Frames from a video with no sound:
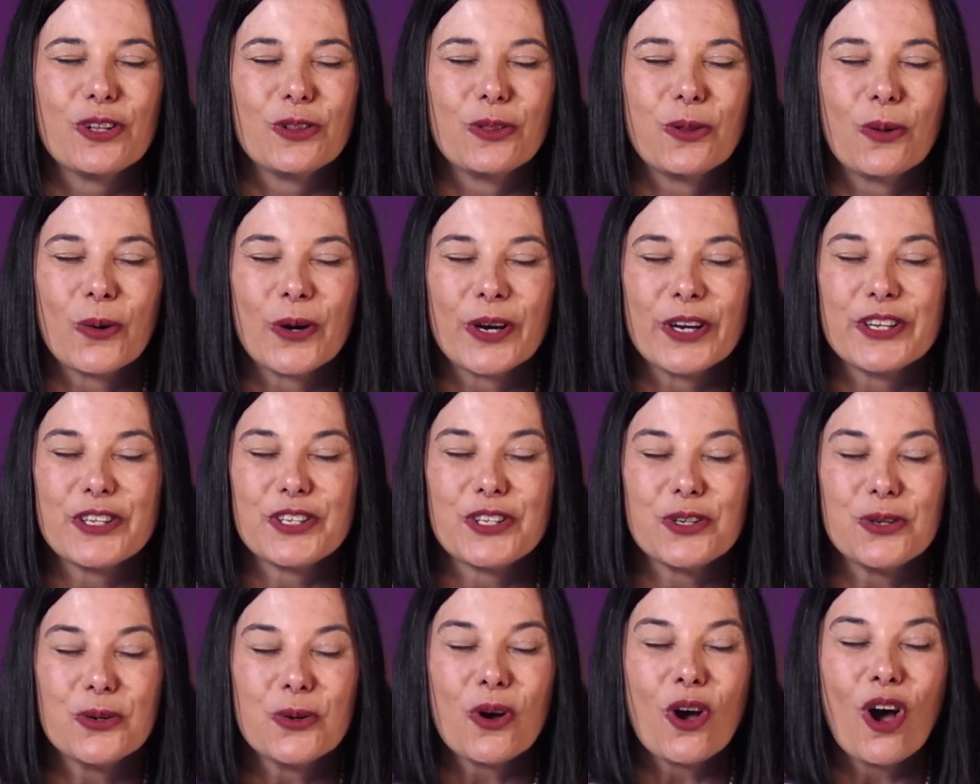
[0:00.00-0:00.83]
Lord,
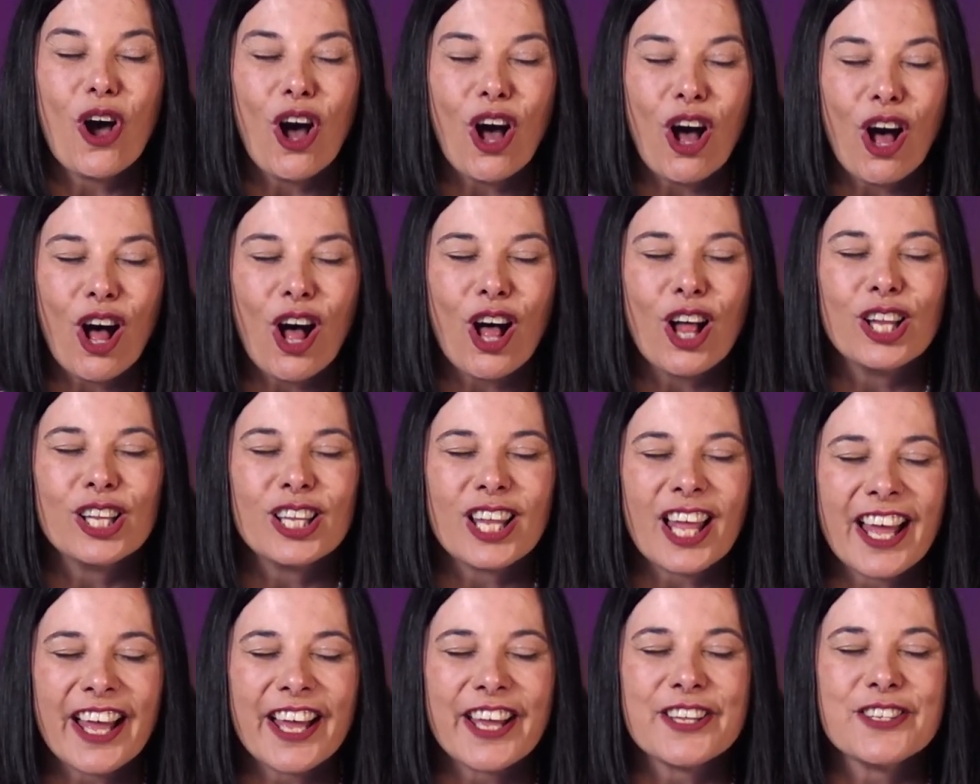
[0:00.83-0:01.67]
you call
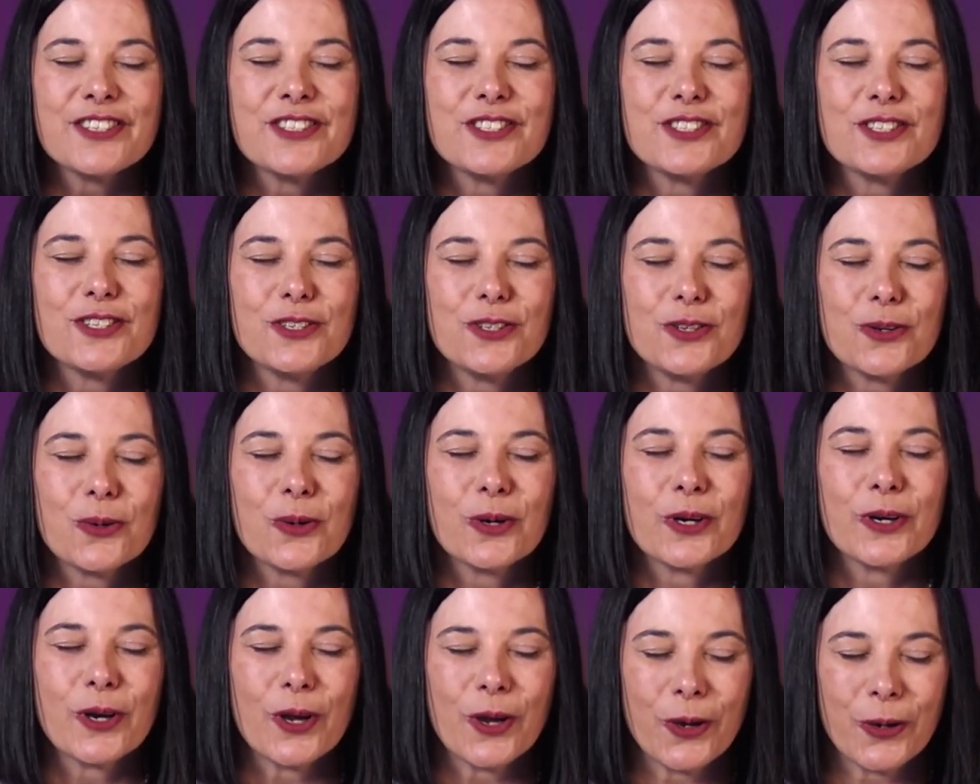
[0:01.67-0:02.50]
us
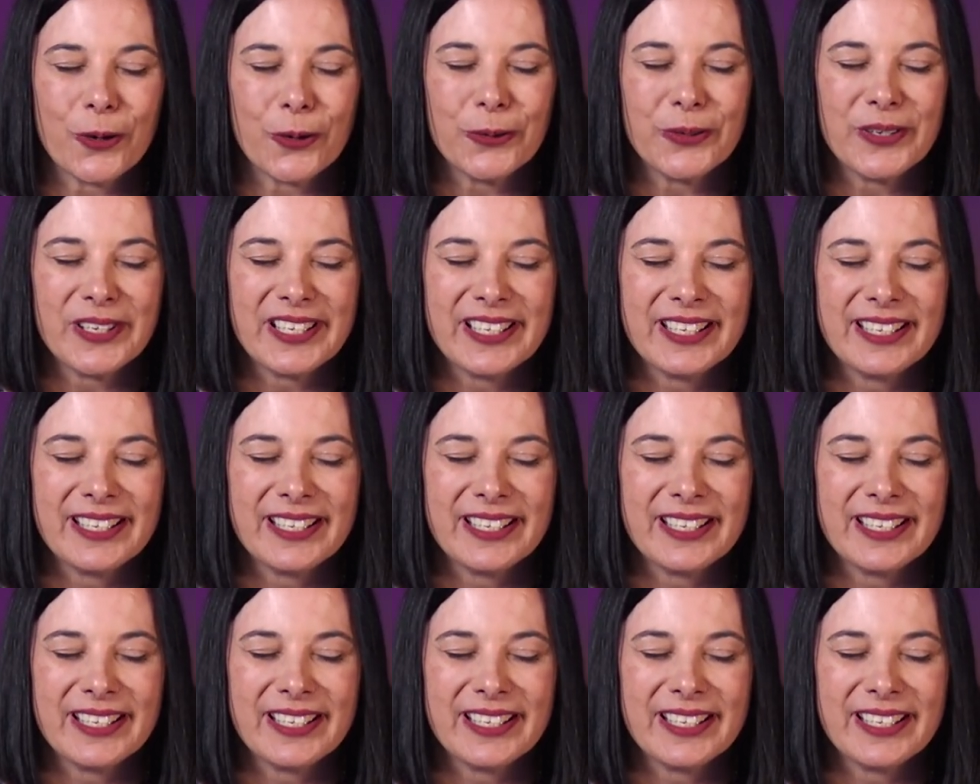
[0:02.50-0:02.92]
your own.